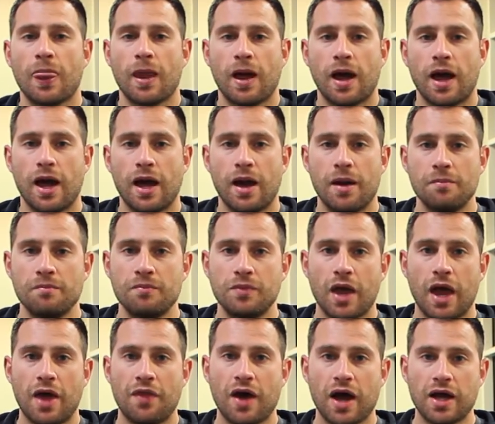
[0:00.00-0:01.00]
and
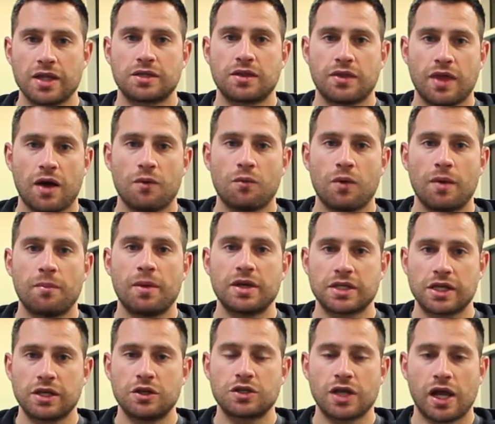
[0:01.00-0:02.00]
that way
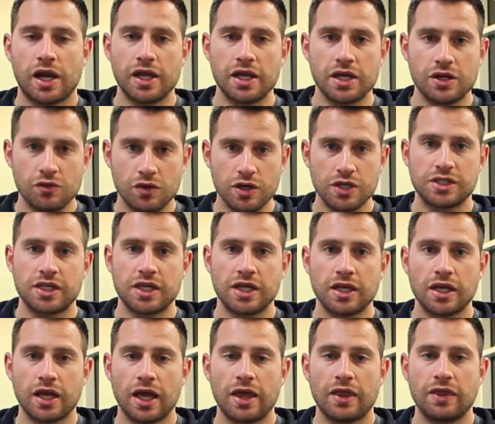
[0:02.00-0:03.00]
basically you start
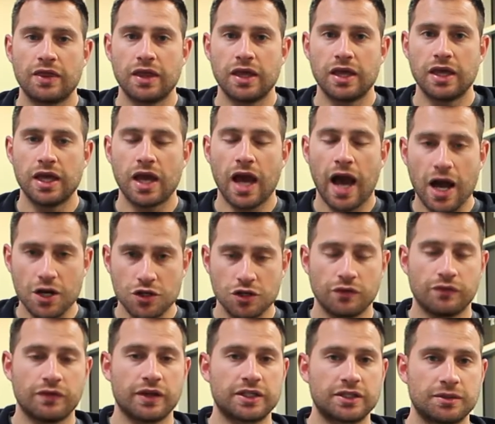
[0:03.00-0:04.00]
increasing the
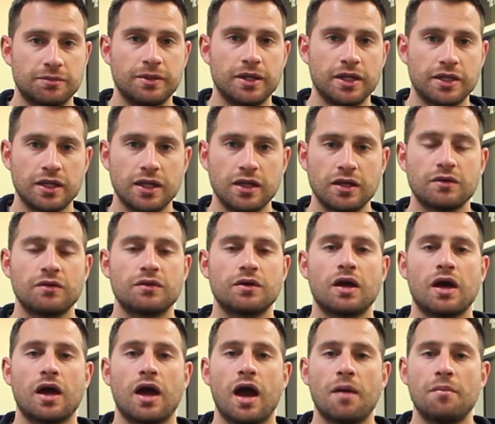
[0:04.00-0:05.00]
actual flexibility
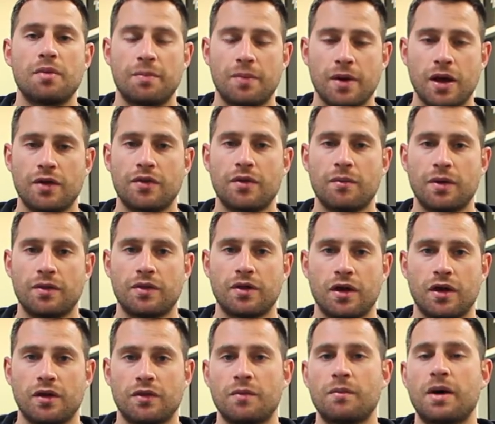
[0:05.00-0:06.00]
and prepare
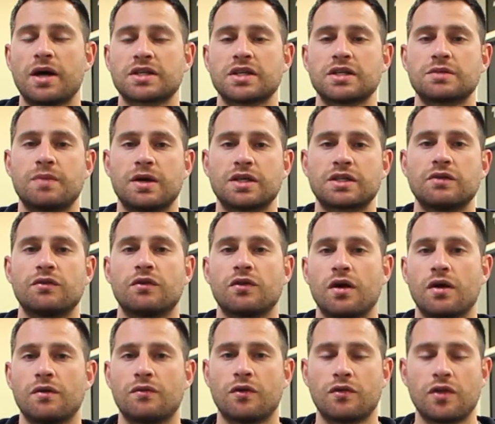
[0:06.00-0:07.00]
the muscles
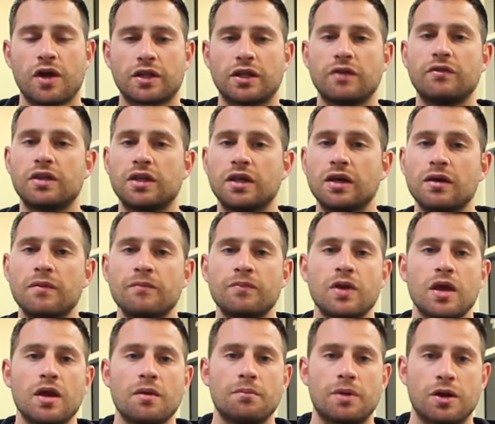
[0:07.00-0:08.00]
basically for the activity,
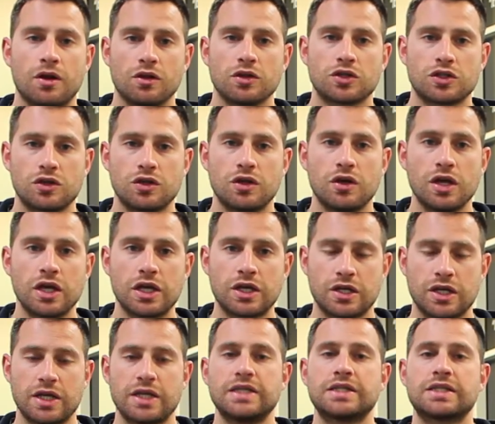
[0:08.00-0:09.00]
but also you
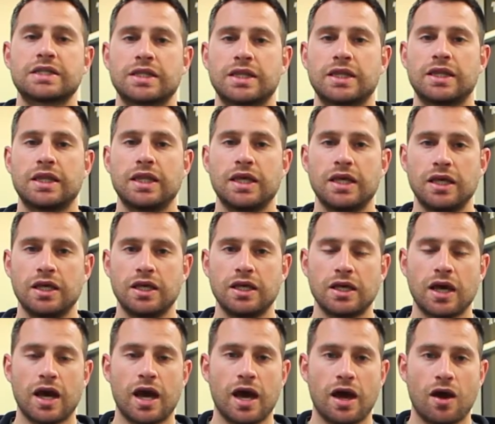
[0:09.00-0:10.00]
increase
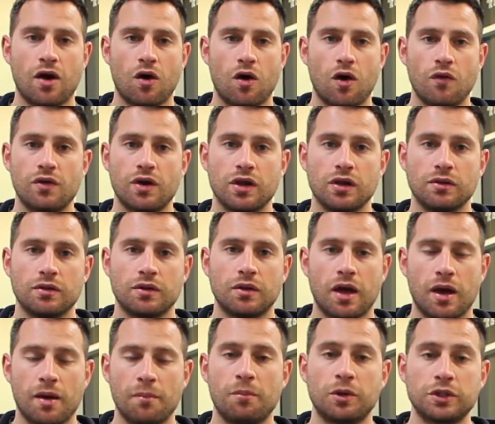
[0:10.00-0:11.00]
the overall
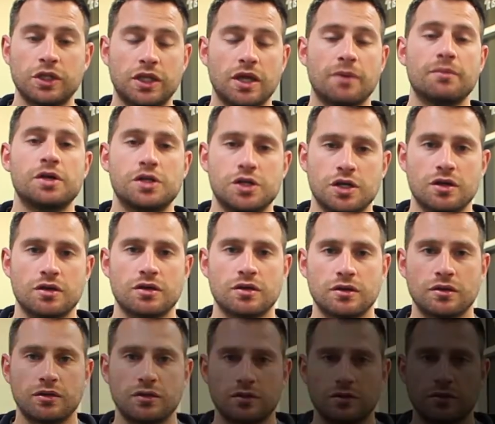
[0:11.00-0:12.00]
body temperature.
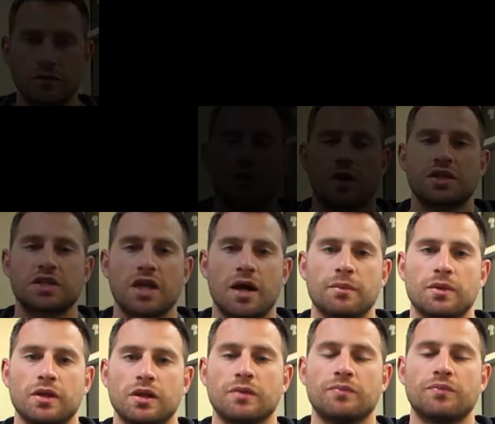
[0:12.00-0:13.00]
So for
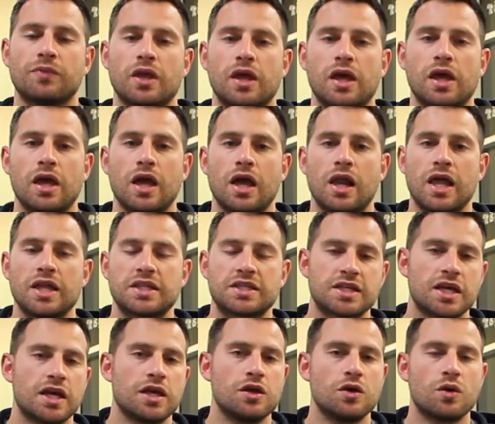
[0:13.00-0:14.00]
example, let's
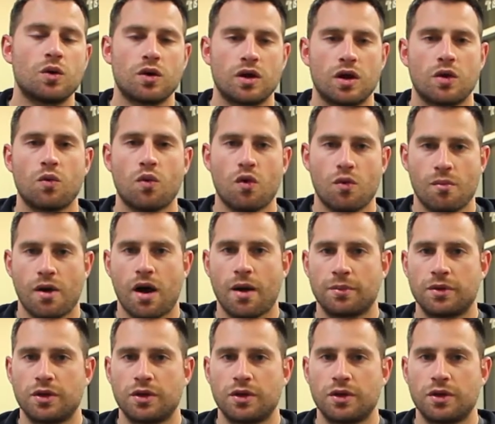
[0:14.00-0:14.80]
say you want to warm up